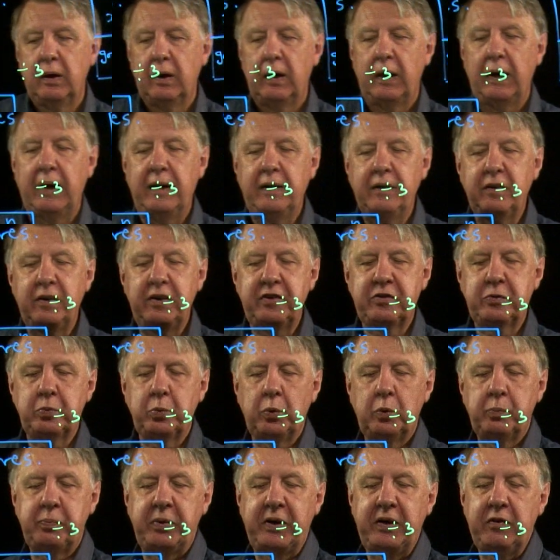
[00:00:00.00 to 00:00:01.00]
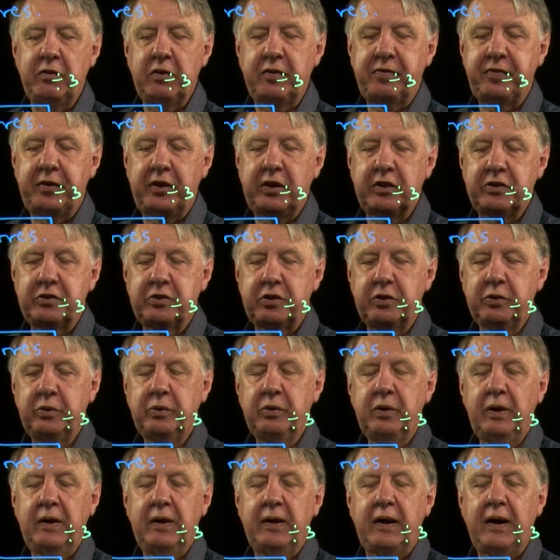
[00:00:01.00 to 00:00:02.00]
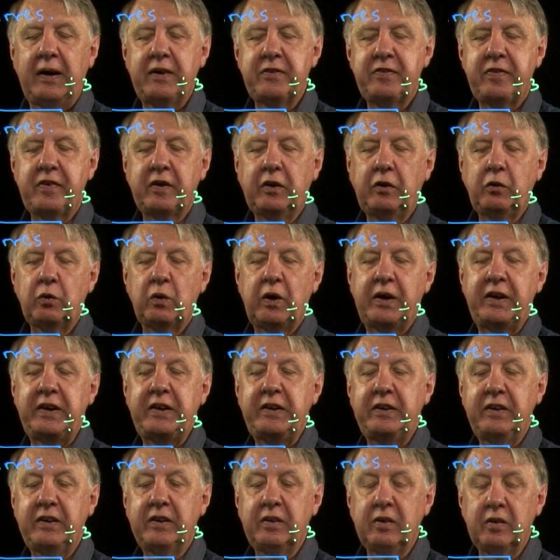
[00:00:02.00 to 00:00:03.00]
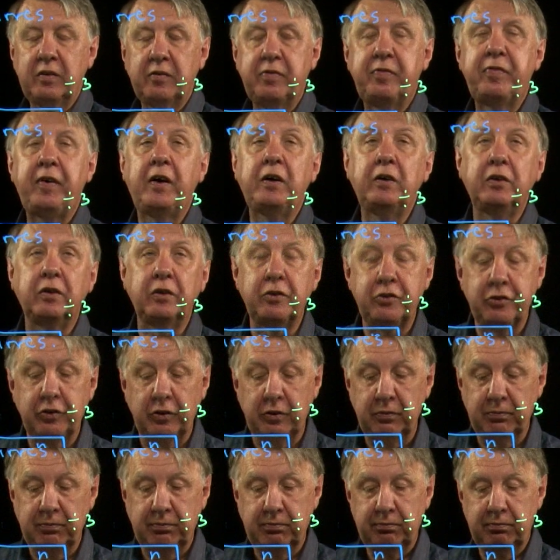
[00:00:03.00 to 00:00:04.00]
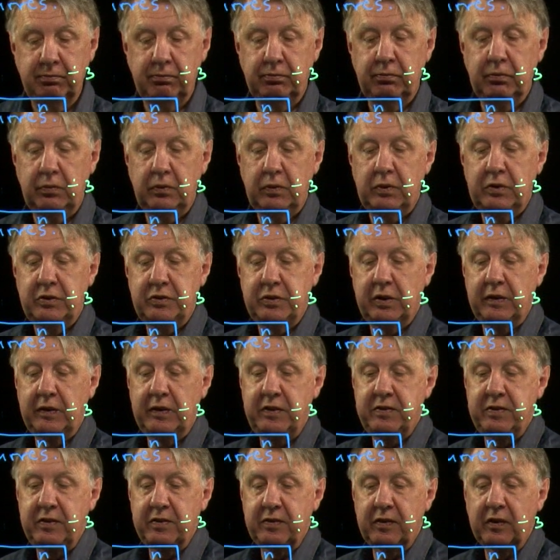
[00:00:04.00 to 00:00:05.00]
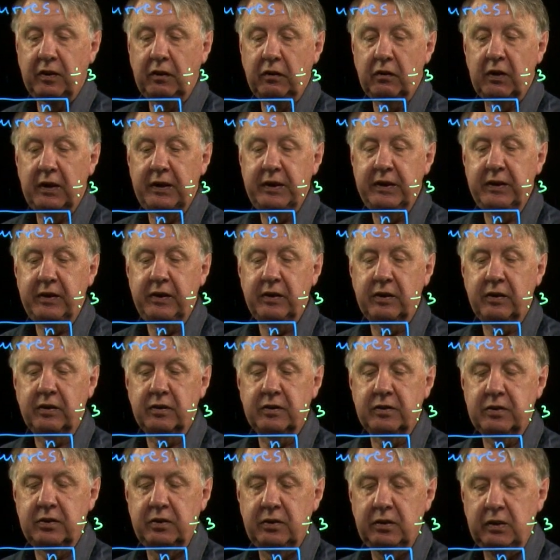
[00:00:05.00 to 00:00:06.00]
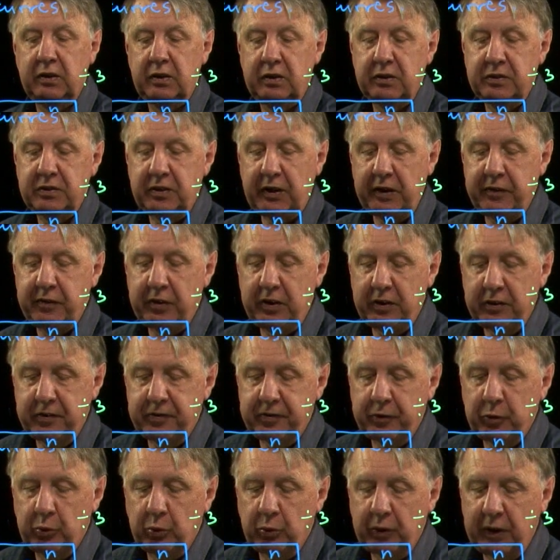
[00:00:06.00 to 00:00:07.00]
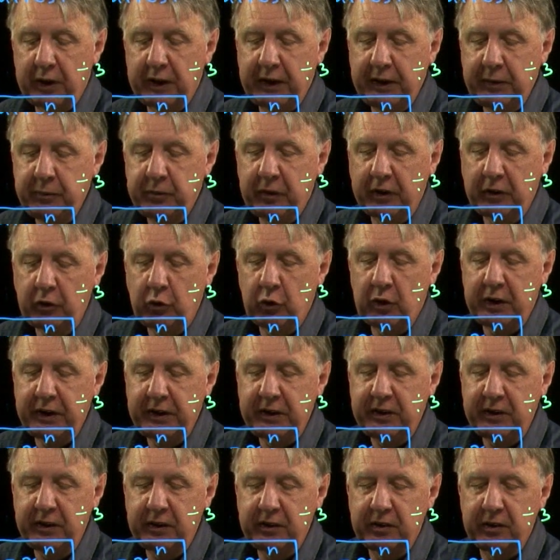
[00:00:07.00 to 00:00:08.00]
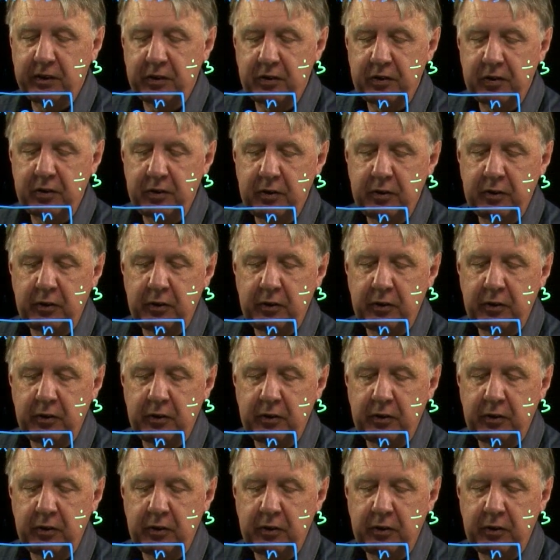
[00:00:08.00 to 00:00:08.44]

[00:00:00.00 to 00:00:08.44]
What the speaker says: And this will be referred to as the gradient function. So this is the gradient, let's give it its full name, the gradient